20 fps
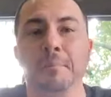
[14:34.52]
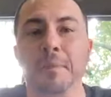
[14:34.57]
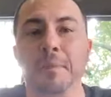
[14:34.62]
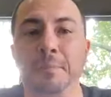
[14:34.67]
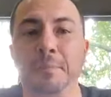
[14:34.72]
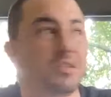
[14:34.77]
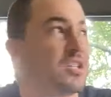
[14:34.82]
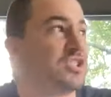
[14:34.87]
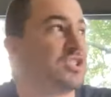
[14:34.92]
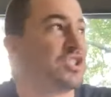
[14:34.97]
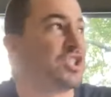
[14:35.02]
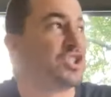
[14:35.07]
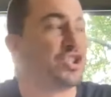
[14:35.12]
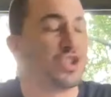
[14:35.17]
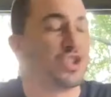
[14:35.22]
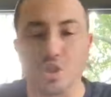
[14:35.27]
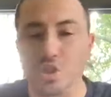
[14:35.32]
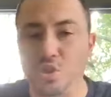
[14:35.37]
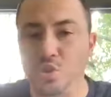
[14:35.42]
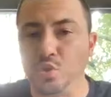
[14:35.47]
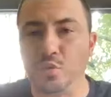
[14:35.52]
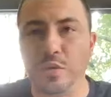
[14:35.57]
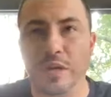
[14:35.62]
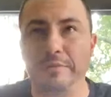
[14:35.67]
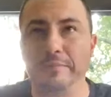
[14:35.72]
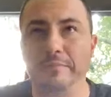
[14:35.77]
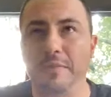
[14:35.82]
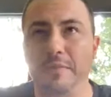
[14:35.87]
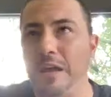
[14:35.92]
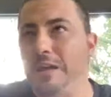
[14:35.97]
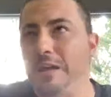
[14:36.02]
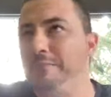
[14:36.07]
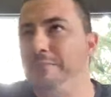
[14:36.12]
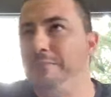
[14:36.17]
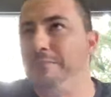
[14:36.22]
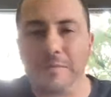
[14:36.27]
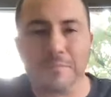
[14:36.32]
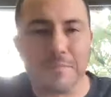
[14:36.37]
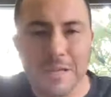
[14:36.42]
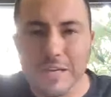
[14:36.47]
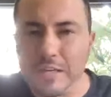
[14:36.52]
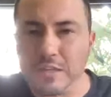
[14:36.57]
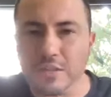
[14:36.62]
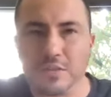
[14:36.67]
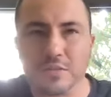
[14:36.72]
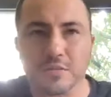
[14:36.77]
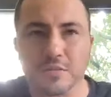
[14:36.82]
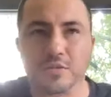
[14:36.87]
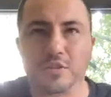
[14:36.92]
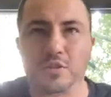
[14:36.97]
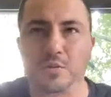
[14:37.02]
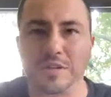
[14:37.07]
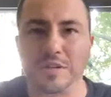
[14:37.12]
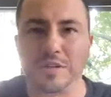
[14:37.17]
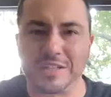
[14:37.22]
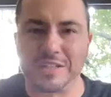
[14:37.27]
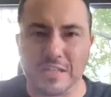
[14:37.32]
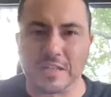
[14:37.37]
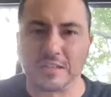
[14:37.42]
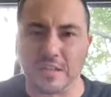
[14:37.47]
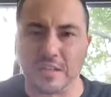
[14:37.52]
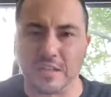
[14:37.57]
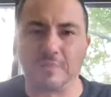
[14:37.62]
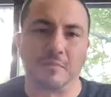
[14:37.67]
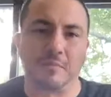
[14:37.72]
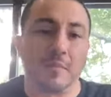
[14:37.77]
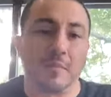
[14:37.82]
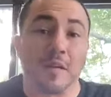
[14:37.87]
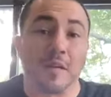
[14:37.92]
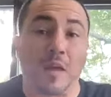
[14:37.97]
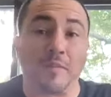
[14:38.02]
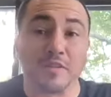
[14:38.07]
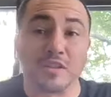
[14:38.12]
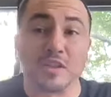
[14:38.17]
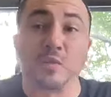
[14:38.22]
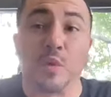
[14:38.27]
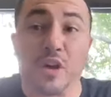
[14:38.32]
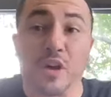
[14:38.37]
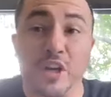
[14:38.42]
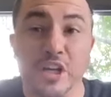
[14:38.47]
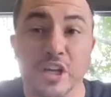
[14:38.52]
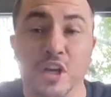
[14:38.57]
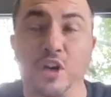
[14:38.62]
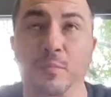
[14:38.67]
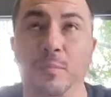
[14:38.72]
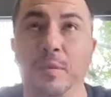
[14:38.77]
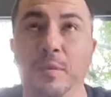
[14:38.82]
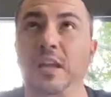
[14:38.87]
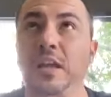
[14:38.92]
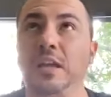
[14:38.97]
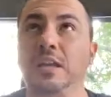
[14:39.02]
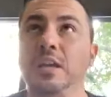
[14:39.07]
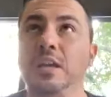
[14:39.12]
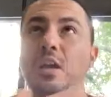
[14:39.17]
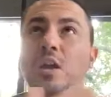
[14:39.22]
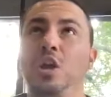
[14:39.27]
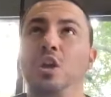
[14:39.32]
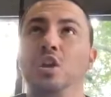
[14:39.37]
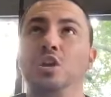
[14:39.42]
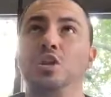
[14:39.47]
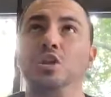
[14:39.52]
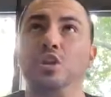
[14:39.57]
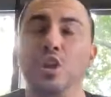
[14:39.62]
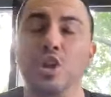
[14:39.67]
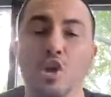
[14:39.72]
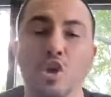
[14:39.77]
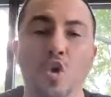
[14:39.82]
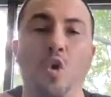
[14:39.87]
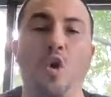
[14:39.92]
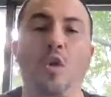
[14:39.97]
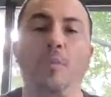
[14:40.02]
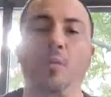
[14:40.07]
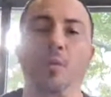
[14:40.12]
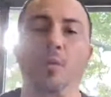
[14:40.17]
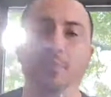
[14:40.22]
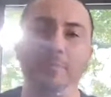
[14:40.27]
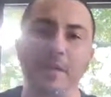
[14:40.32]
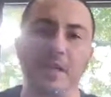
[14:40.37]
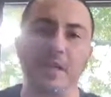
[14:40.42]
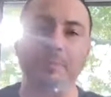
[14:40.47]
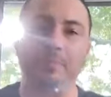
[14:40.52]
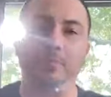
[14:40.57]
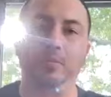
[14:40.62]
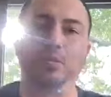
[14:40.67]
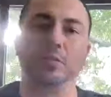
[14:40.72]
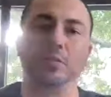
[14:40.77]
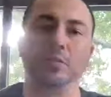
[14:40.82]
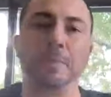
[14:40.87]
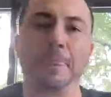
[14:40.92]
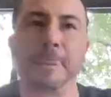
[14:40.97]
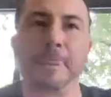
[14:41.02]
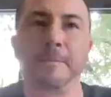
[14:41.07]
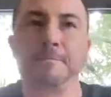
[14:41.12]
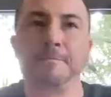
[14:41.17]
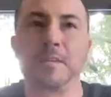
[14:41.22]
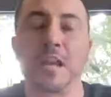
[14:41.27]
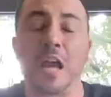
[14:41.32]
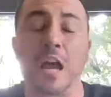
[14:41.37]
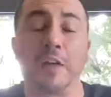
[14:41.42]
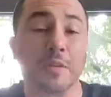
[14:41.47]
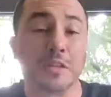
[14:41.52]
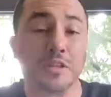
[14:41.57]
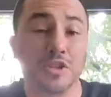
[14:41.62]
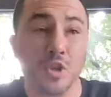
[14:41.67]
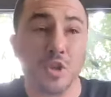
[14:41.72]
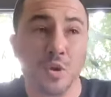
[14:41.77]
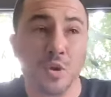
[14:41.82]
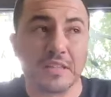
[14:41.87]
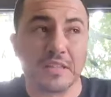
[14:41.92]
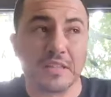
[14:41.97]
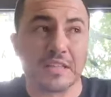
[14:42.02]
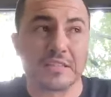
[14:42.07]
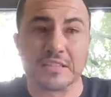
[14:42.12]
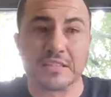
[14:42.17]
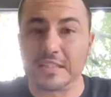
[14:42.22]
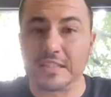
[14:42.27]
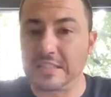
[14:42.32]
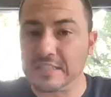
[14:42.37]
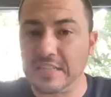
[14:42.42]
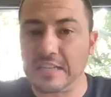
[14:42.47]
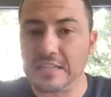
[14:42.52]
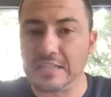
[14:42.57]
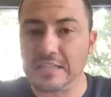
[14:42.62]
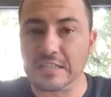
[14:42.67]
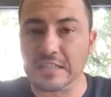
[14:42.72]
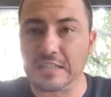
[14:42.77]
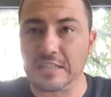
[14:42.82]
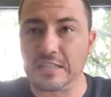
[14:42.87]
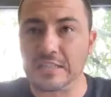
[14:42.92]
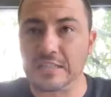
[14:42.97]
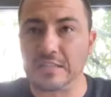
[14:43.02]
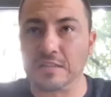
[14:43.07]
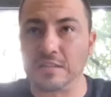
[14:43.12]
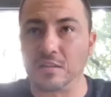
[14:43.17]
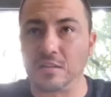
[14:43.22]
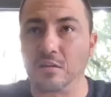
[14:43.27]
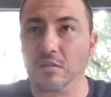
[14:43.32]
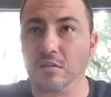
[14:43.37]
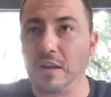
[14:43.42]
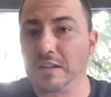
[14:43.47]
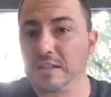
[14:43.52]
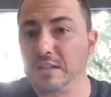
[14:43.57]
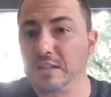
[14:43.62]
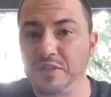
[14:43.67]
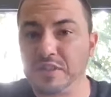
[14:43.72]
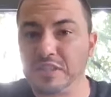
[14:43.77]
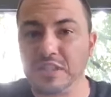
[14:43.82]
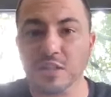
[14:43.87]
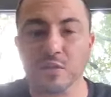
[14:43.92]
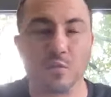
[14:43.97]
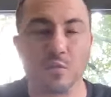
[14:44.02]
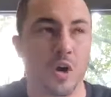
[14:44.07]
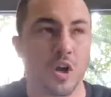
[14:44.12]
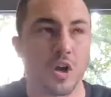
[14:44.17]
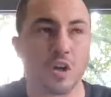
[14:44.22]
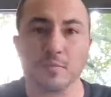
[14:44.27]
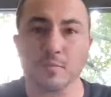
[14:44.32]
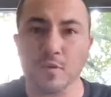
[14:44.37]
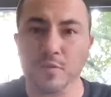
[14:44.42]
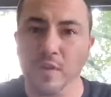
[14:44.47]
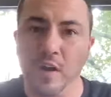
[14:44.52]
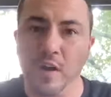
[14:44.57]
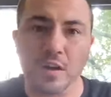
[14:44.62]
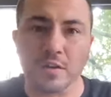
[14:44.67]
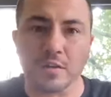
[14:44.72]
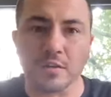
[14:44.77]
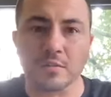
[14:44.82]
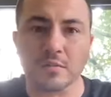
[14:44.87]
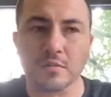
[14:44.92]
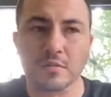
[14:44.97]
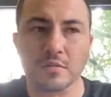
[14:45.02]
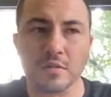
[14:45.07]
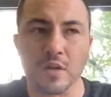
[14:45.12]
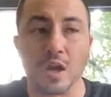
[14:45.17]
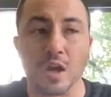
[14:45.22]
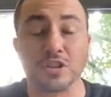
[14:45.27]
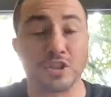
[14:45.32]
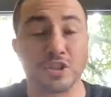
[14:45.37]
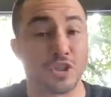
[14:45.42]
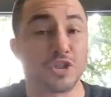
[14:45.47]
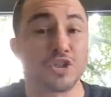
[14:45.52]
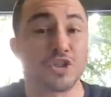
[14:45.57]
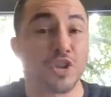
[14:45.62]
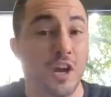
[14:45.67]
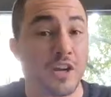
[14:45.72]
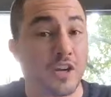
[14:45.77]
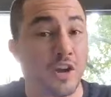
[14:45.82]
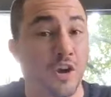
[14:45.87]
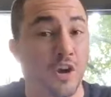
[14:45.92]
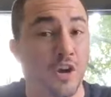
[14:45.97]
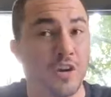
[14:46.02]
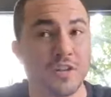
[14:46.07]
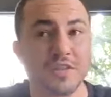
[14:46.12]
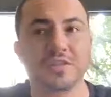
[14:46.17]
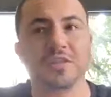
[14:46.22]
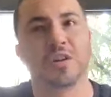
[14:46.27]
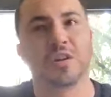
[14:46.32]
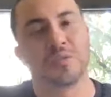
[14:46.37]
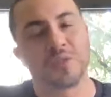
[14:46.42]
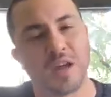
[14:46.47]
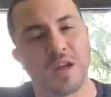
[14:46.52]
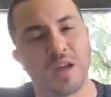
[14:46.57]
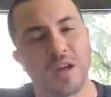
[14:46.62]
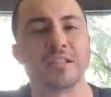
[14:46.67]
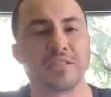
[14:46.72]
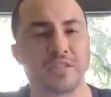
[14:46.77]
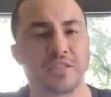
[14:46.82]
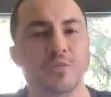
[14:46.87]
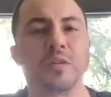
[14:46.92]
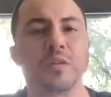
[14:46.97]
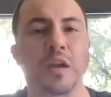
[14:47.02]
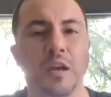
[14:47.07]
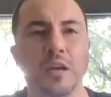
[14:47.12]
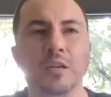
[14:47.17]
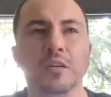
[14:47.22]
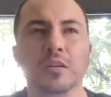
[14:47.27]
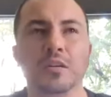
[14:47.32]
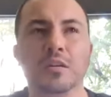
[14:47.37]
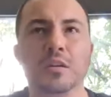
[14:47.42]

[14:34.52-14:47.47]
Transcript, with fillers: people such as you and and, and me to an extent i'm I mean, obviously we're here but like the normal people have been taught that success is all right if it didn't work move on oh did you try your hardest okay that's okay